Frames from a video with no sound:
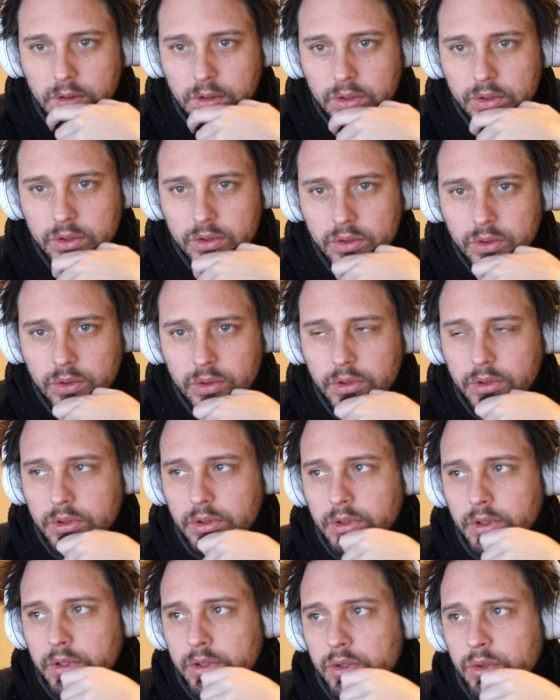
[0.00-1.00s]

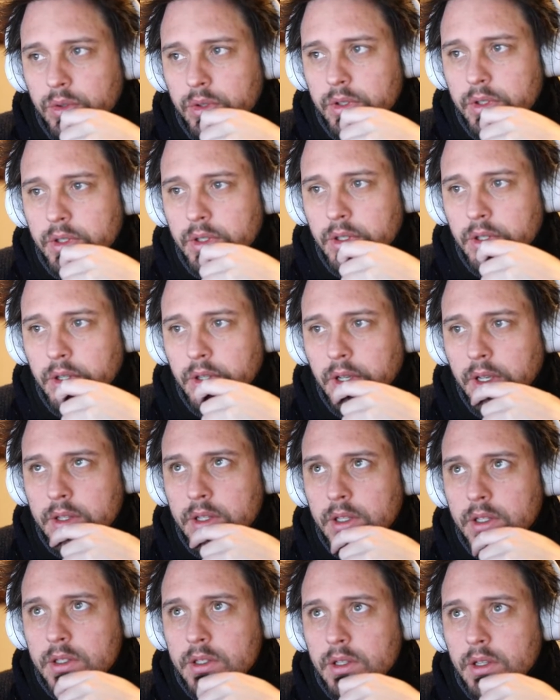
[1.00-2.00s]
Store to, I
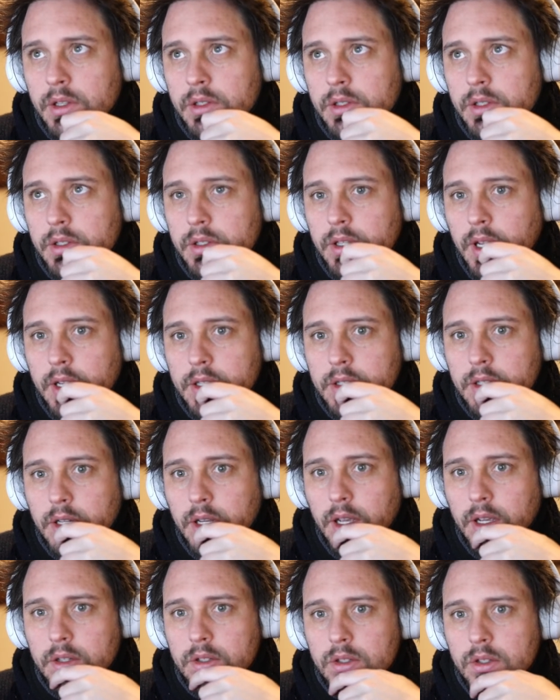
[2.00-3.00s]
think it's this
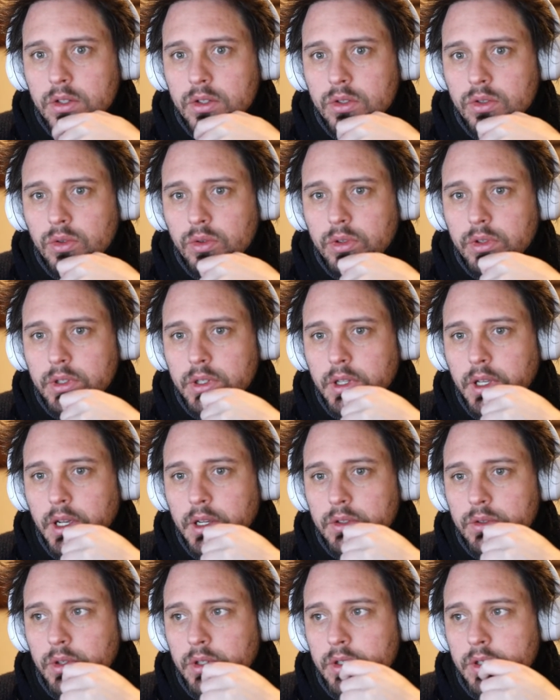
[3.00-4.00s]
STX, store to the
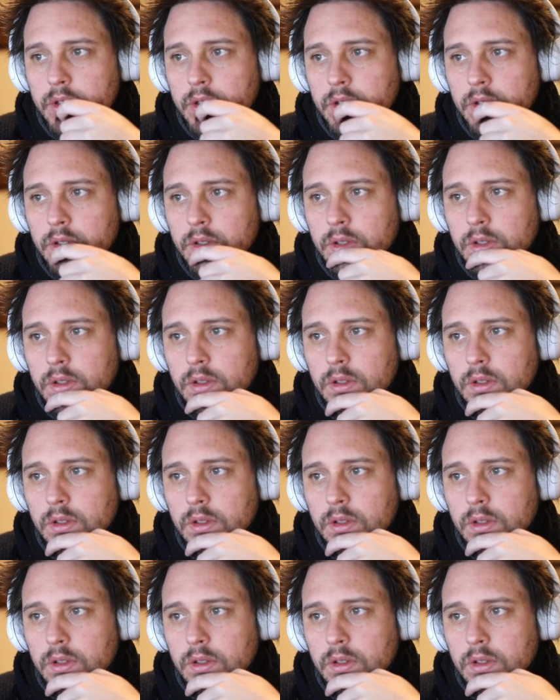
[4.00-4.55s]
X register.